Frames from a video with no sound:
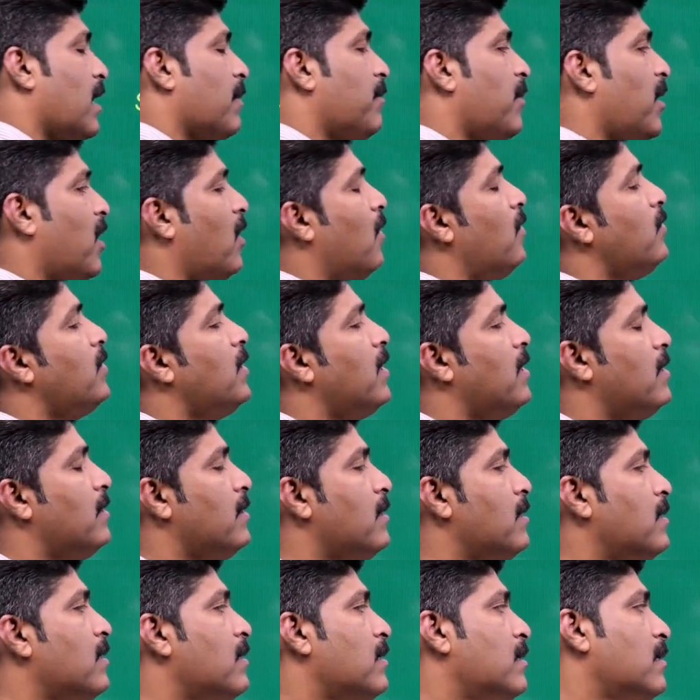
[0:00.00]
about
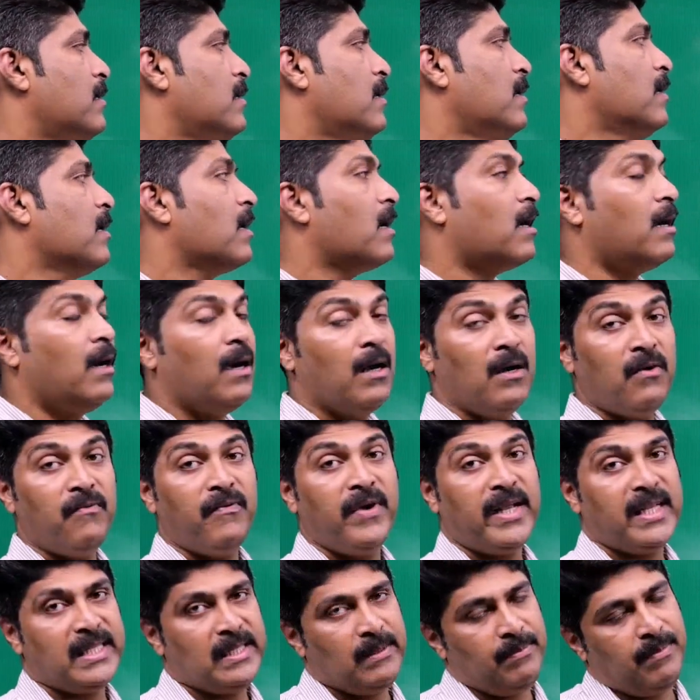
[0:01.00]

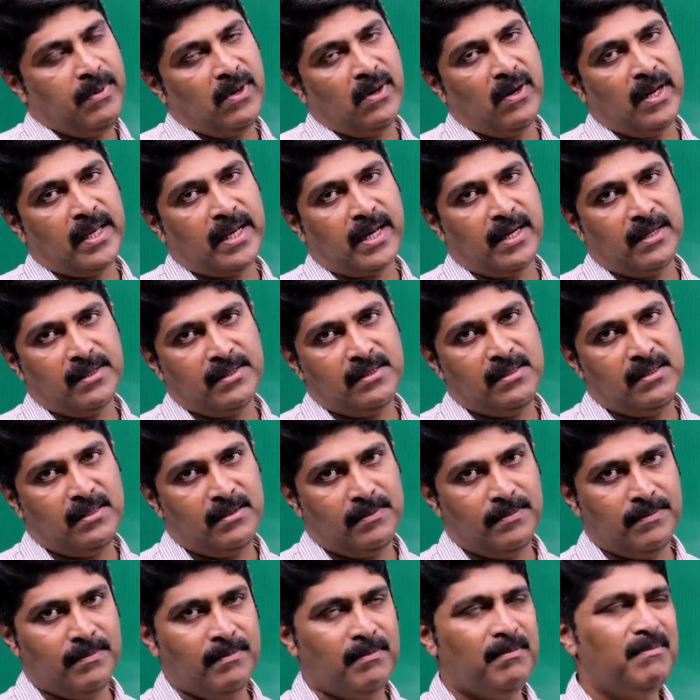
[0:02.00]
convex polygons,
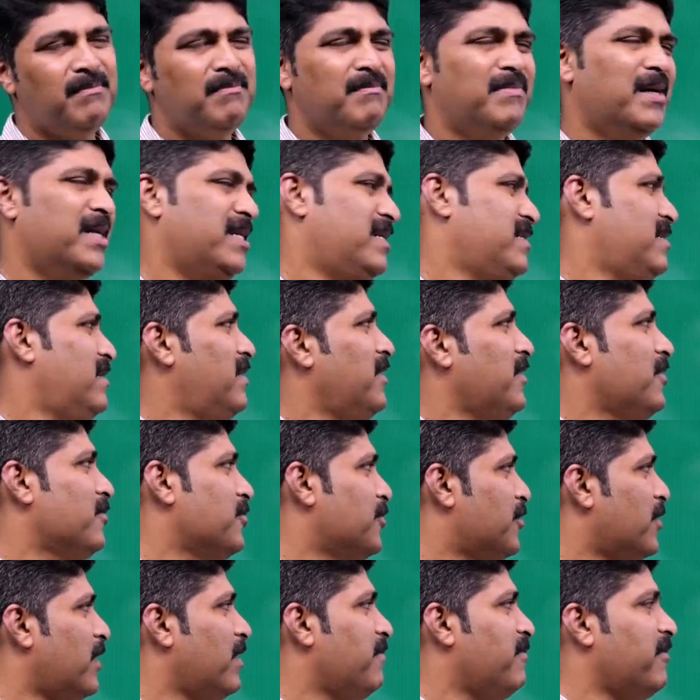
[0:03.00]
but
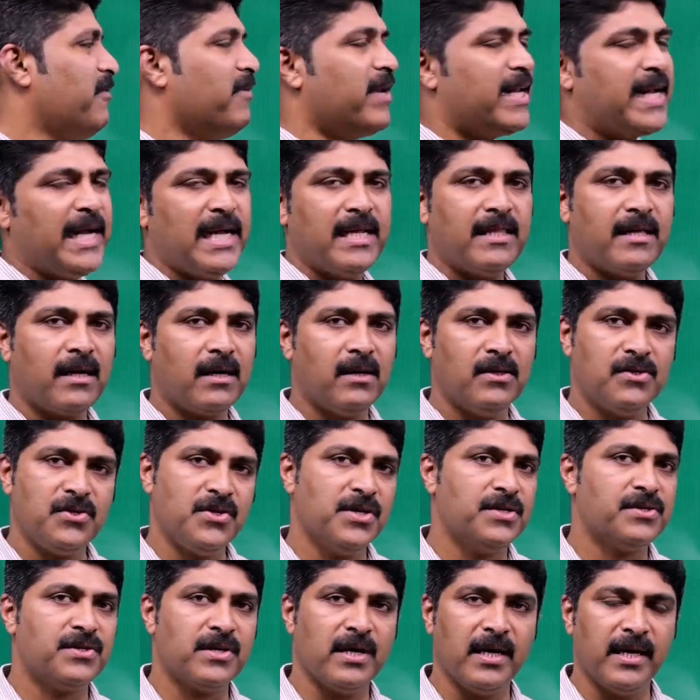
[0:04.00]
usually we will get the
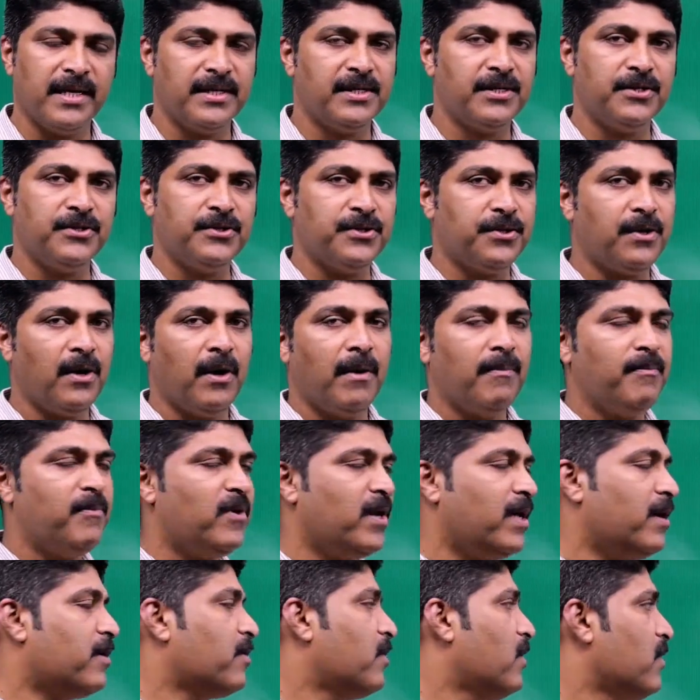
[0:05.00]
questions related to
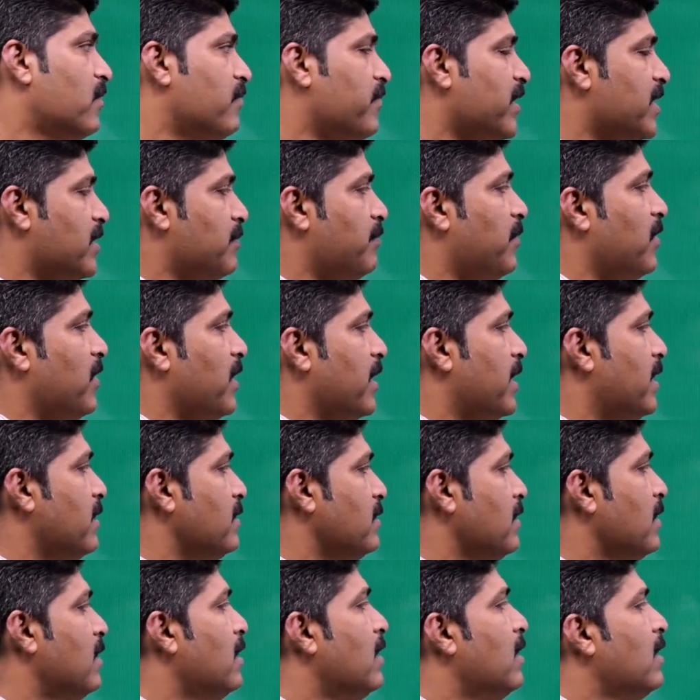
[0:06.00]
convex
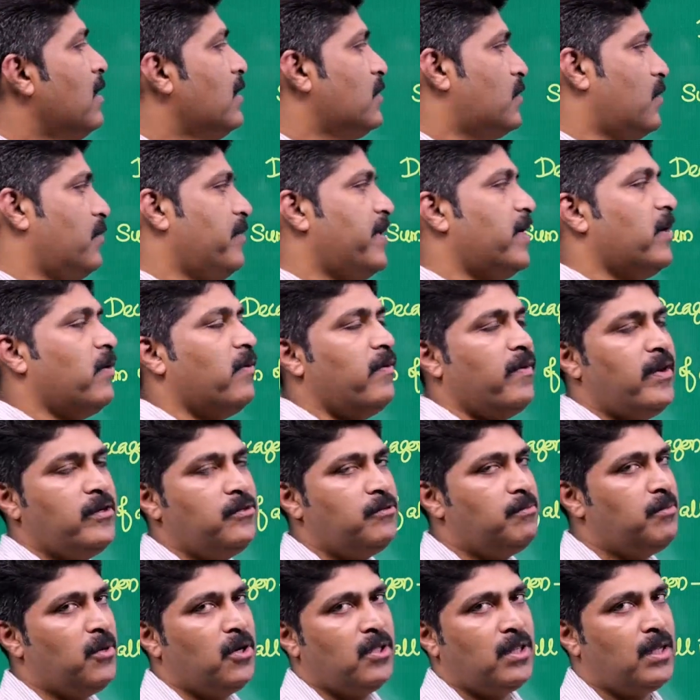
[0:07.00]
polygons, so we don't want
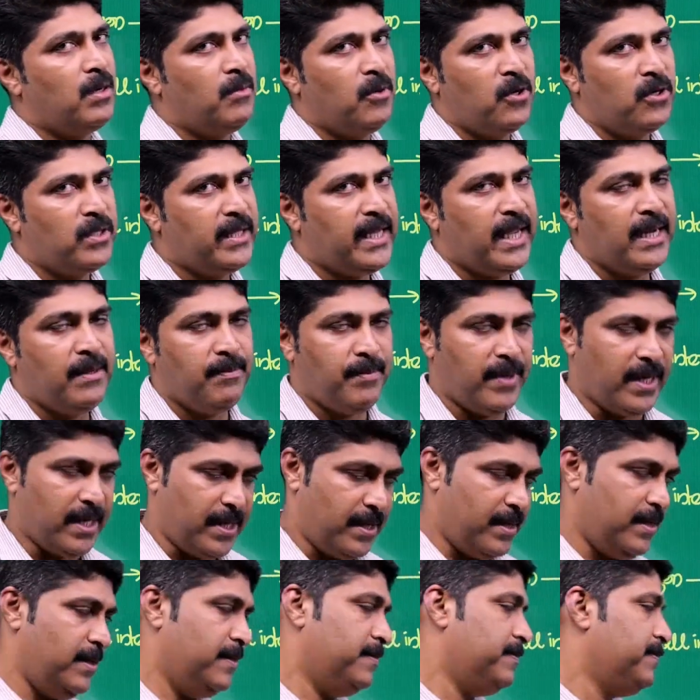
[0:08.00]
to bother about that
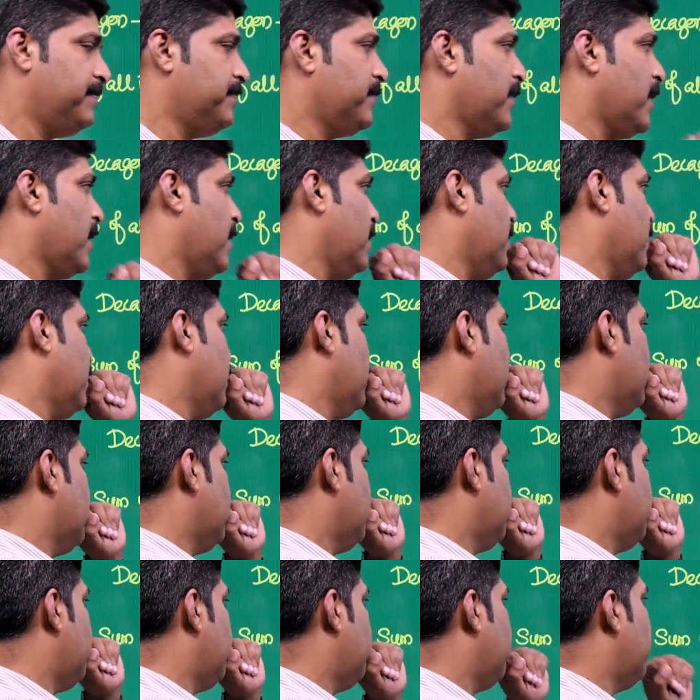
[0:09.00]
part.
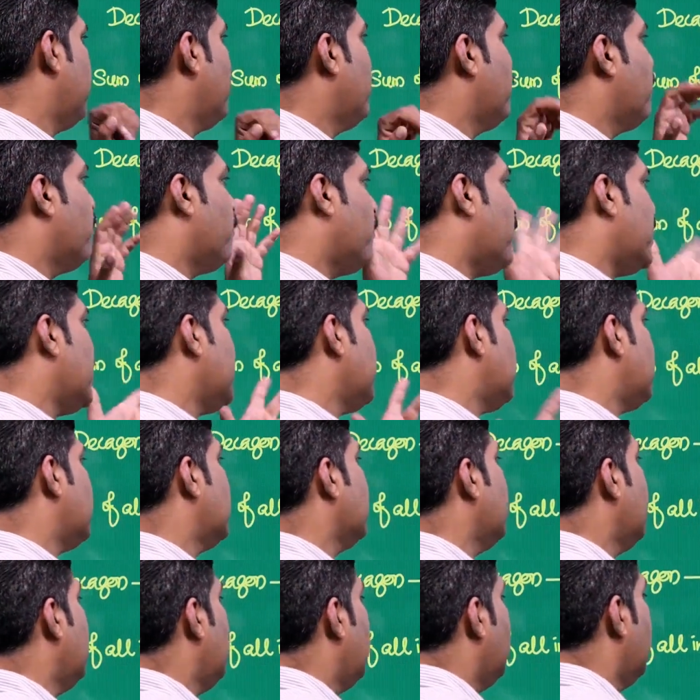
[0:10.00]
What is
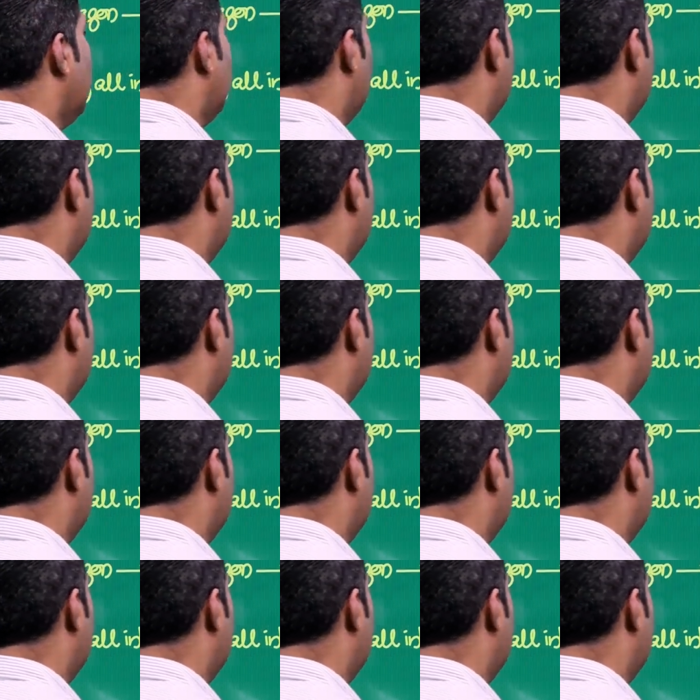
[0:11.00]
the